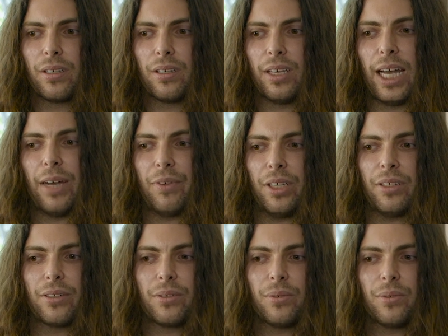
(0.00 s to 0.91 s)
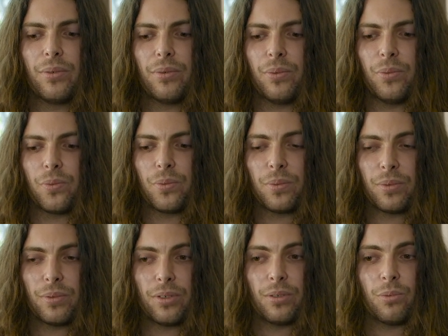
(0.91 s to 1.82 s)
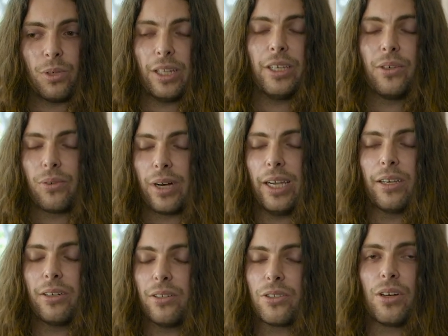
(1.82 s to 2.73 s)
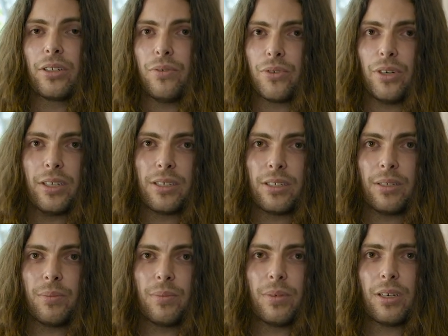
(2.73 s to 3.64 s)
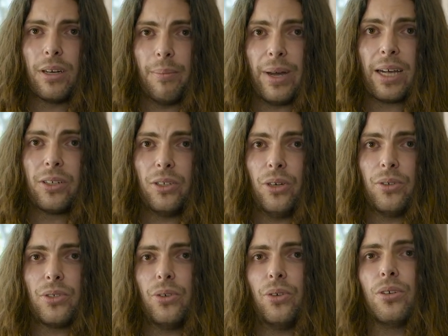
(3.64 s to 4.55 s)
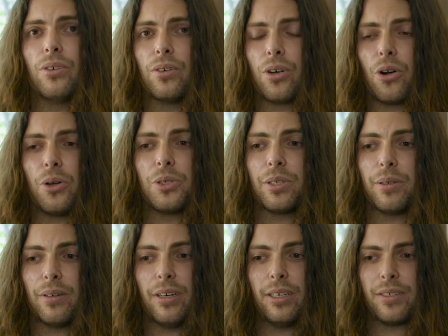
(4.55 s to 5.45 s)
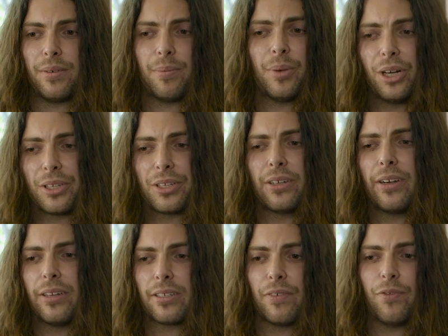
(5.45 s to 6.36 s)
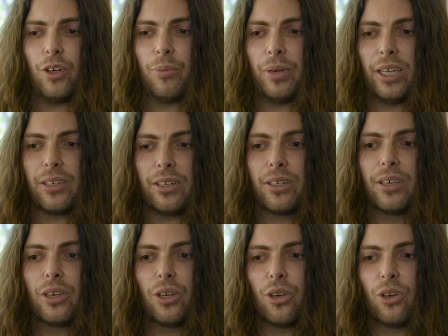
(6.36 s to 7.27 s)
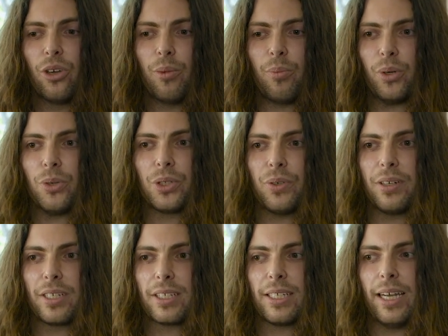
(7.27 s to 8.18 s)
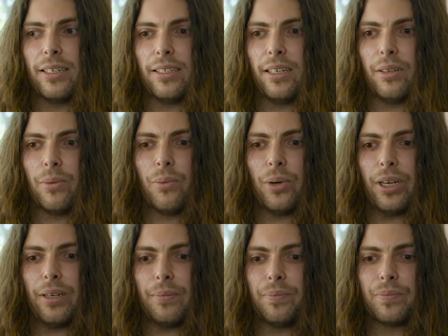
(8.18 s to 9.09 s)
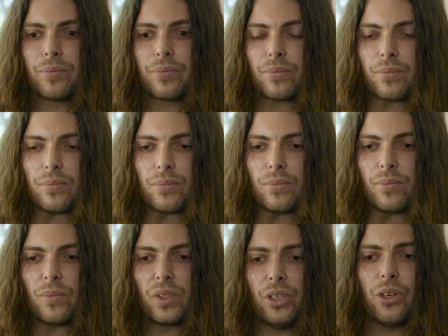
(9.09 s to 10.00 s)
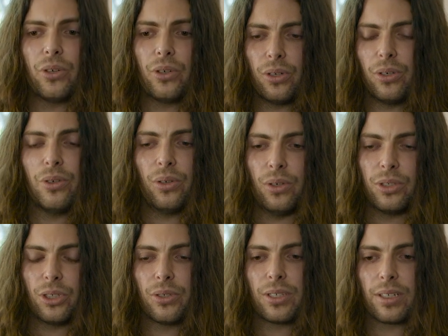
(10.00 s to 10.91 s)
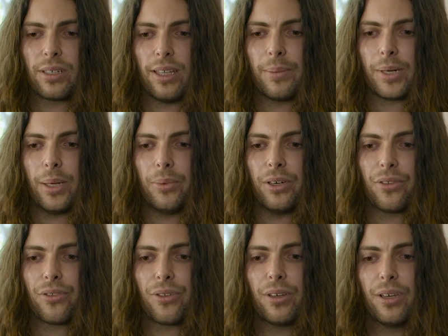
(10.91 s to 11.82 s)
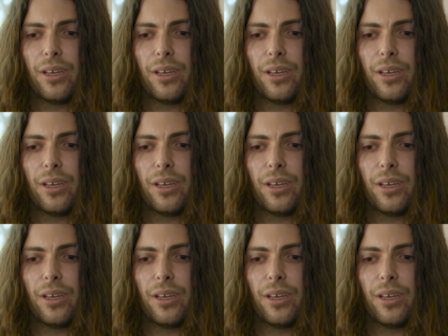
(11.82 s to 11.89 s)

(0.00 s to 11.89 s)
having really great constructive criticism come back to you so you can grow as a person and as a filmmaker, but also understanding when, who you choose to collaborate with.